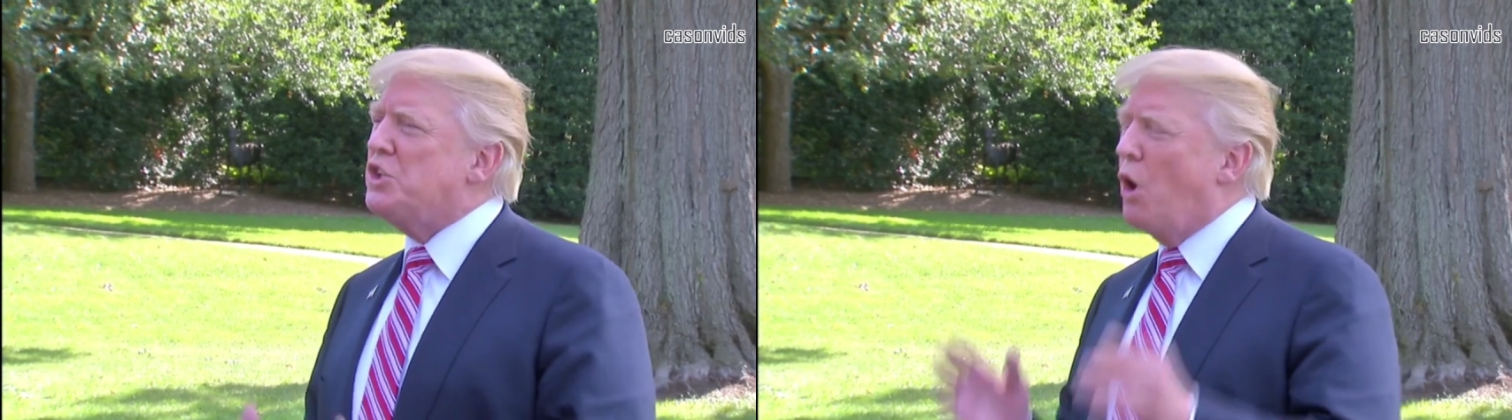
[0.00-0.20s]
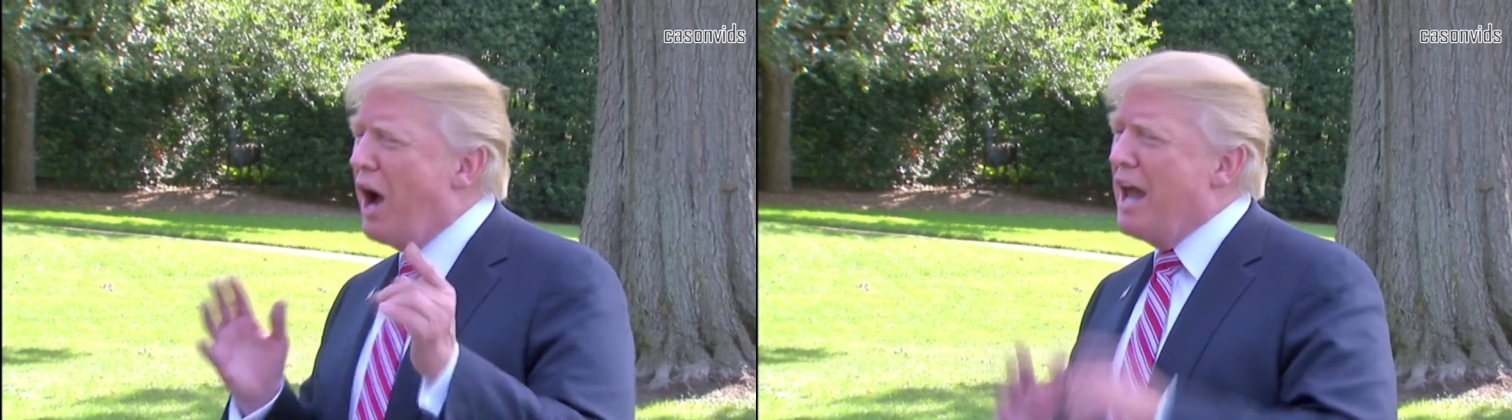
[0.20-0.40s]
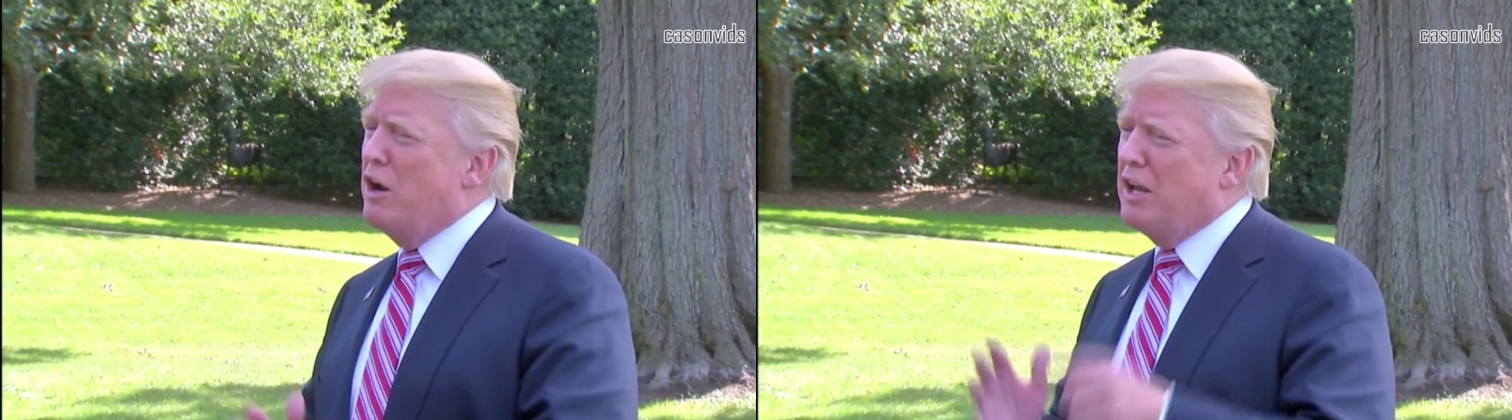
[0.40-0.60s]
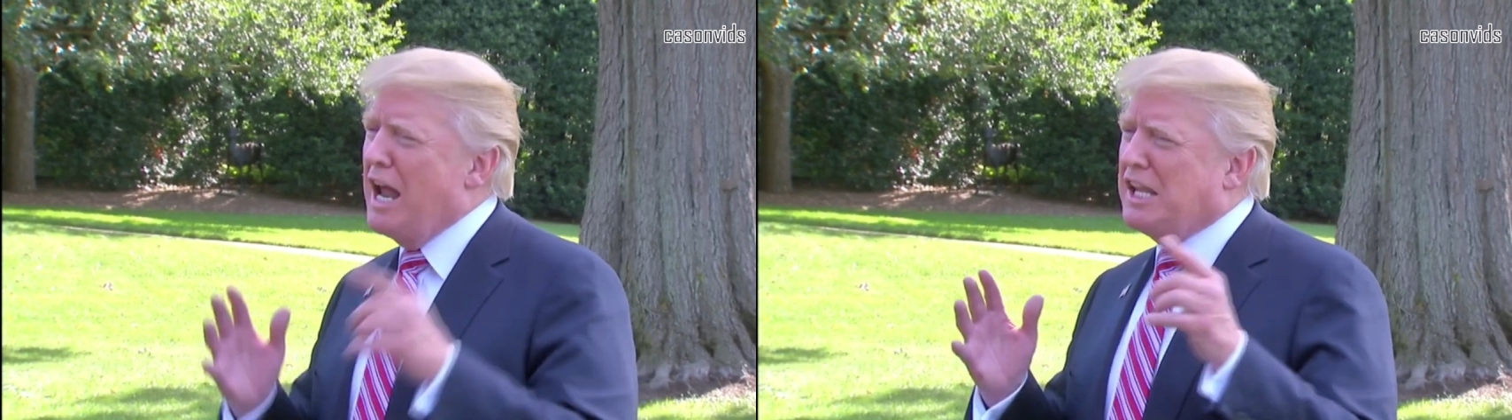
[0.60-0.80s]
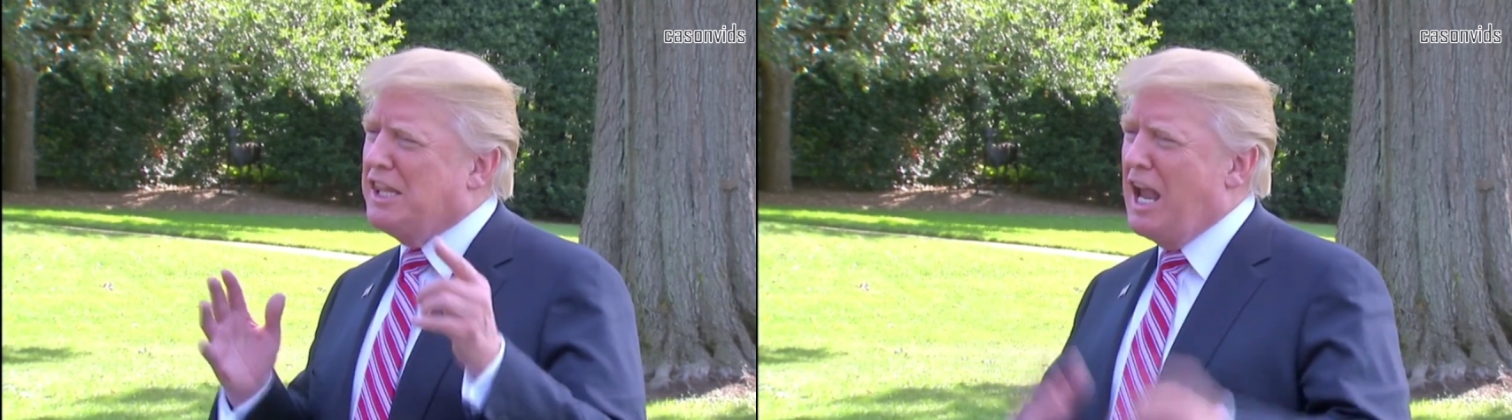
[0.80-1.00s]
So I don't
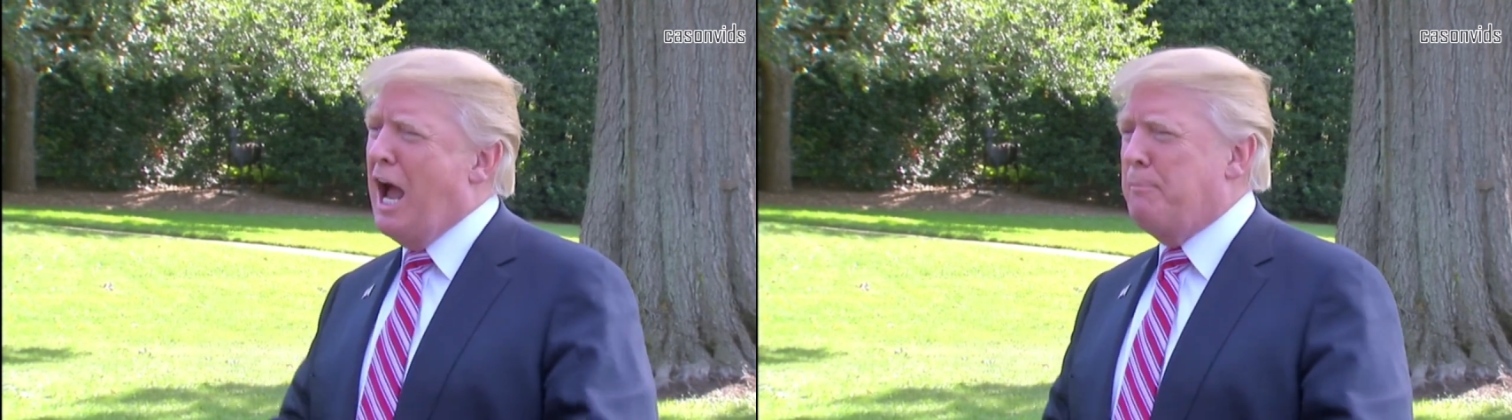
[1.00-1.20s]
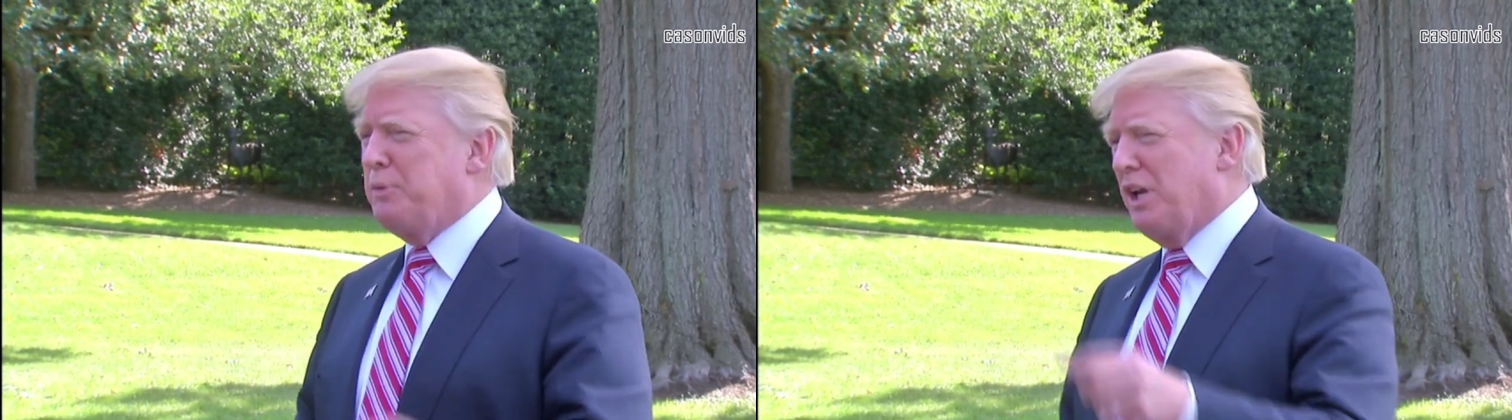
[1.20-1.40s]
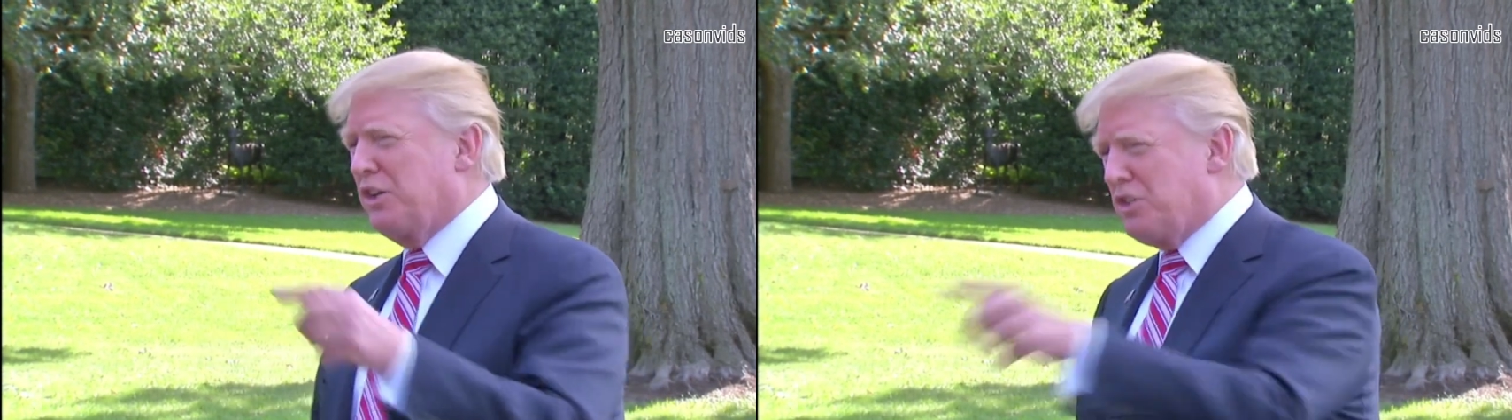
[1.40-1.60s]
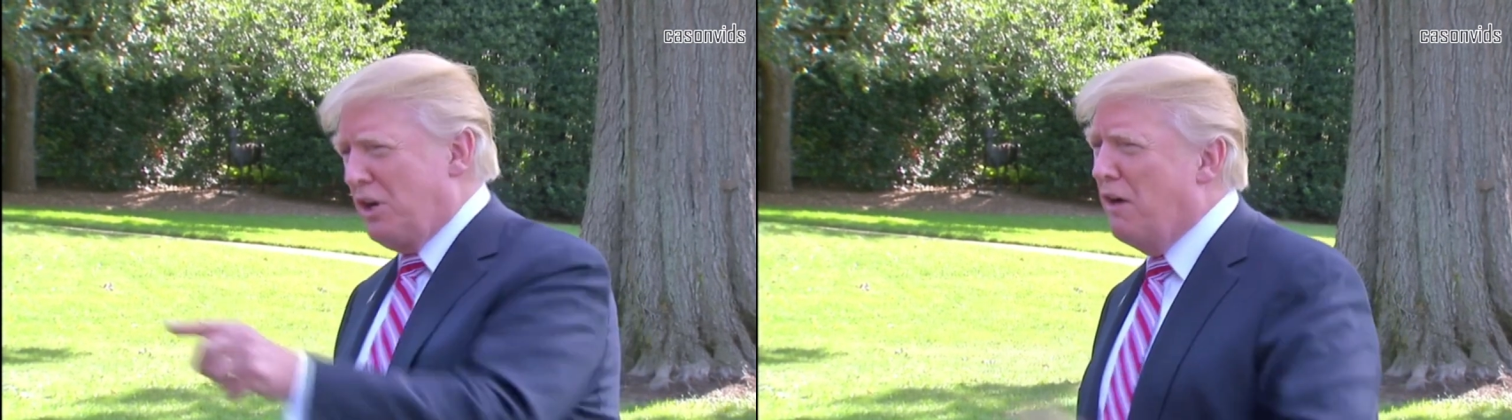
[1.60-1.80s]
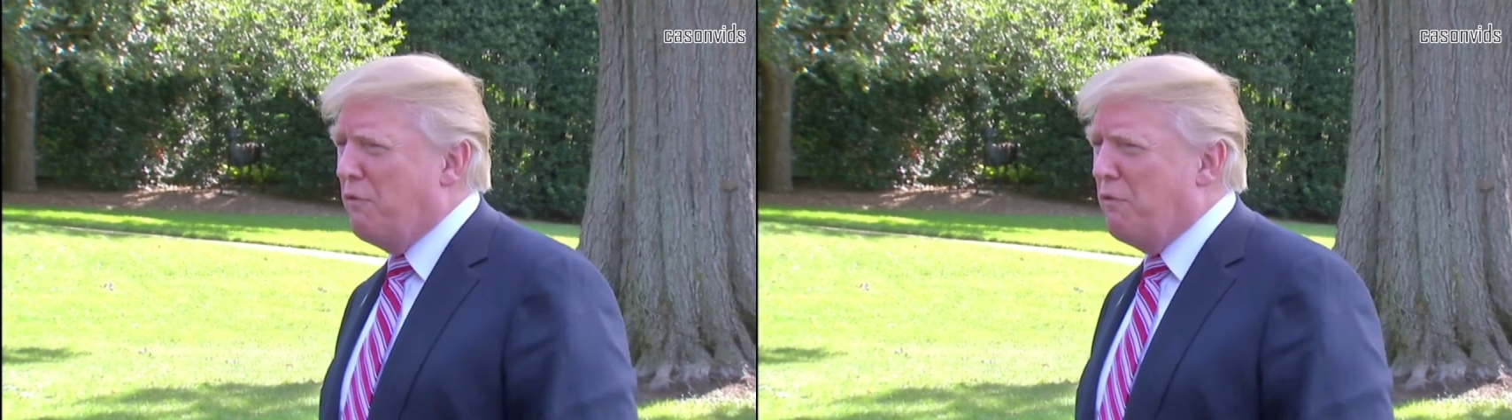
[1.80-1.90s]
like the optics